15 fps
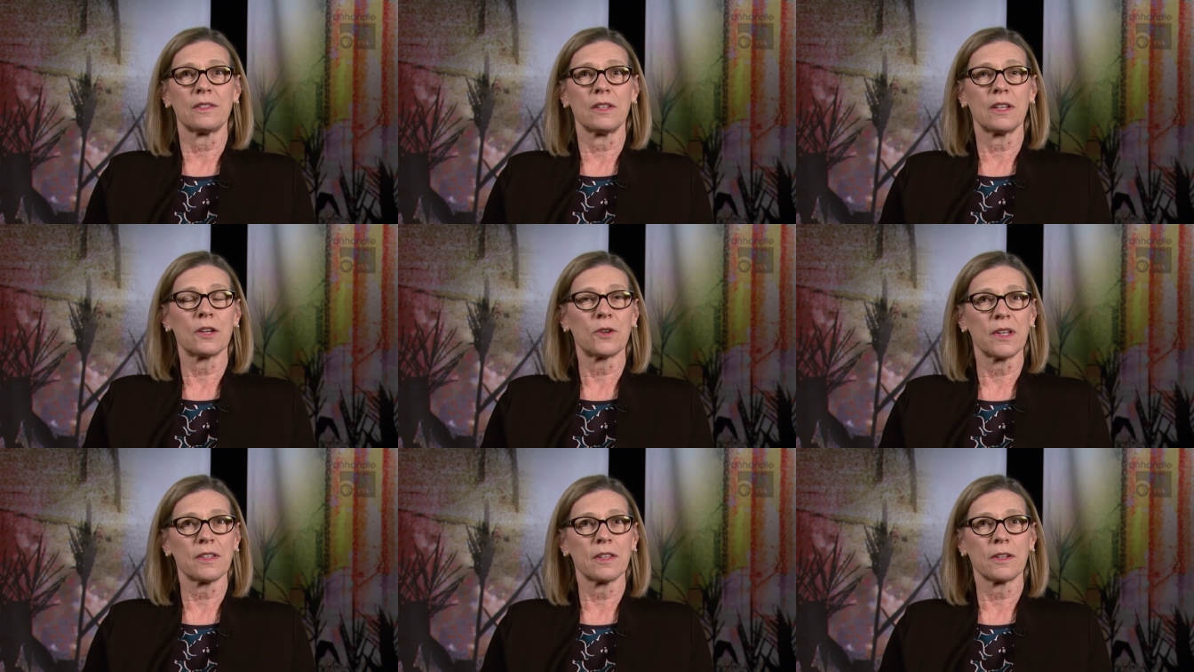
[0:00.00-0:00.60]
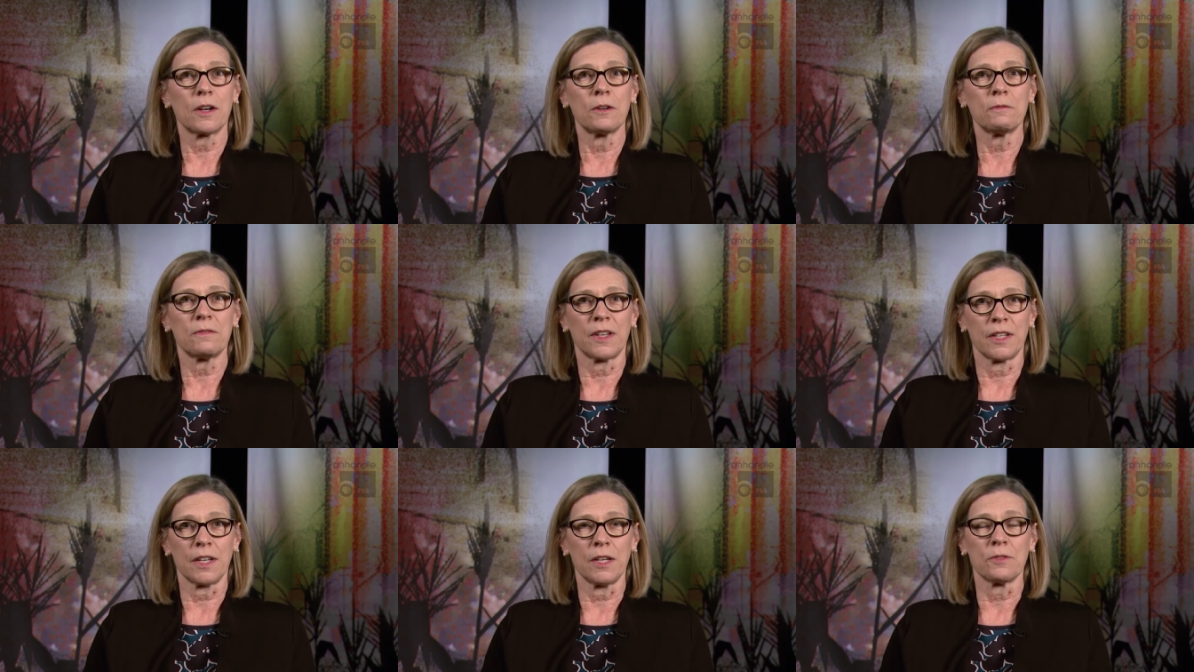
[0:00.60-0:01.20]
decreasing our
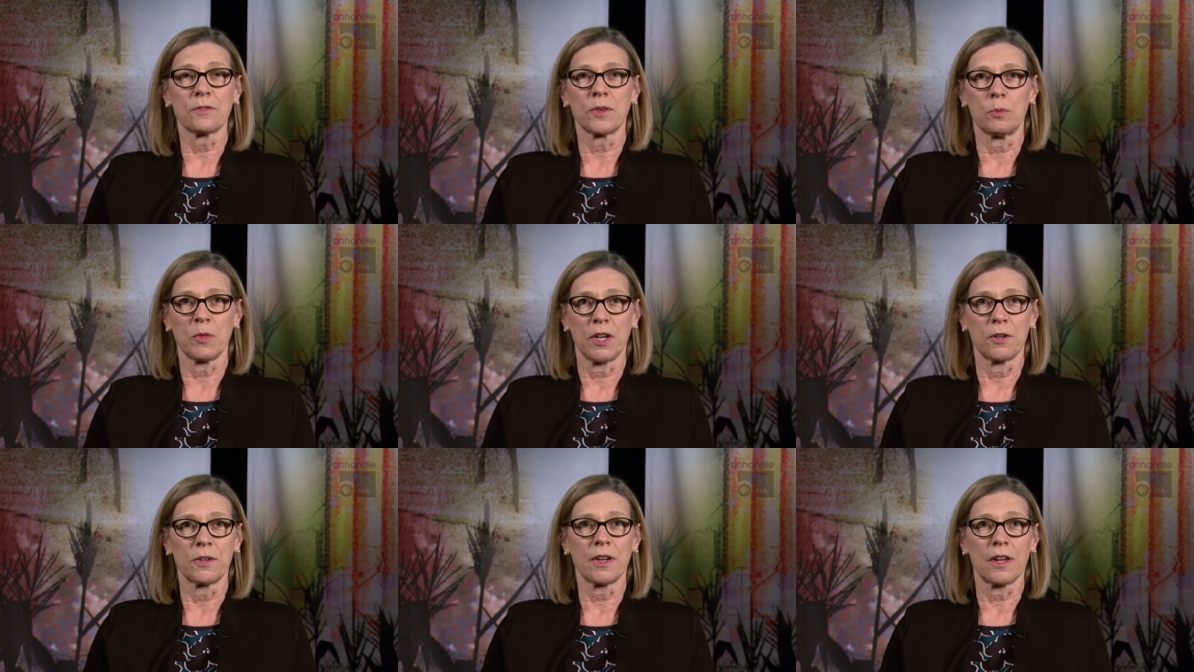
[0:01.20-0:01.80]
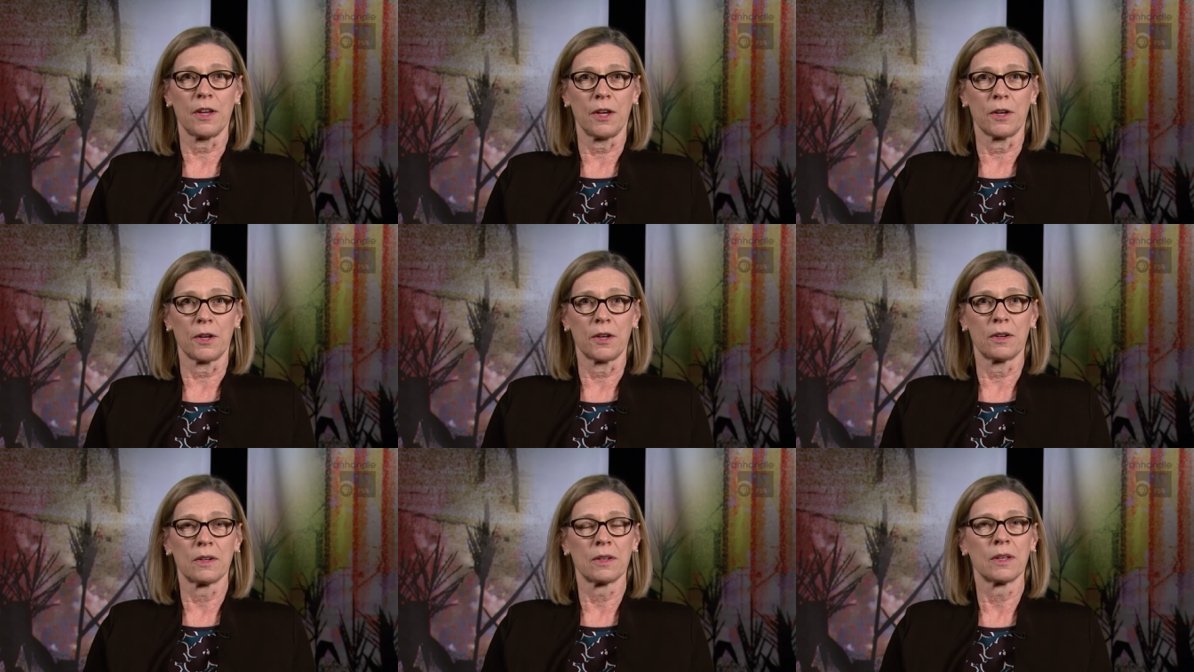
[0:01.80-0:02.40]
funding from year to
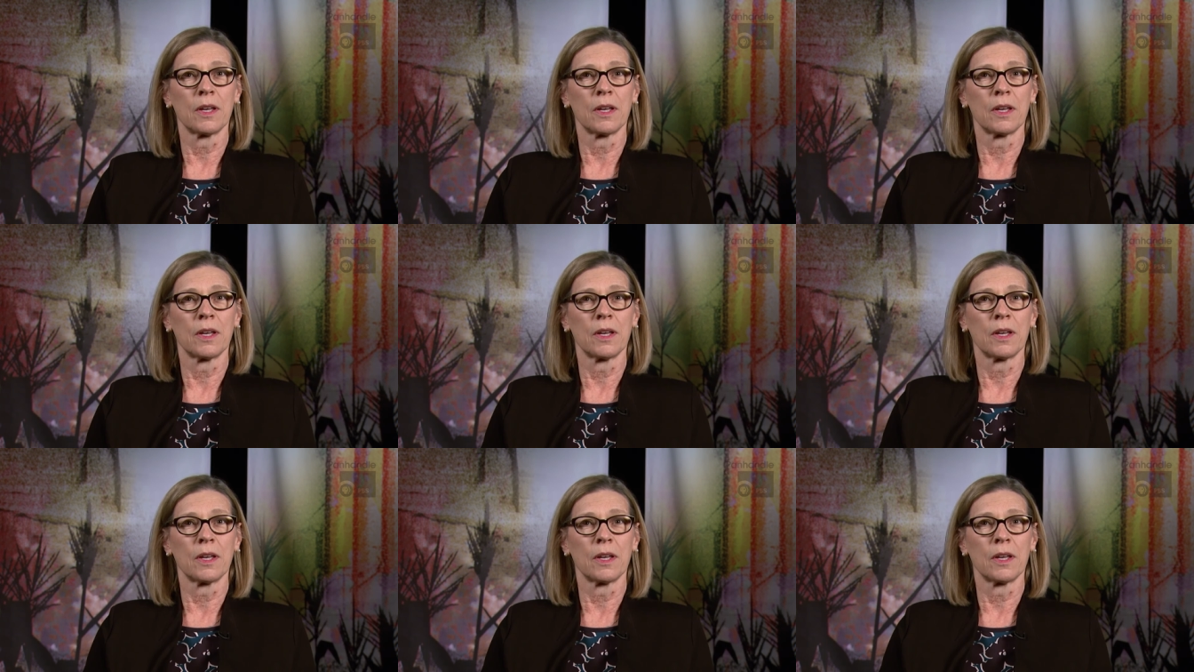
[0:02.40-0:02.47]
year.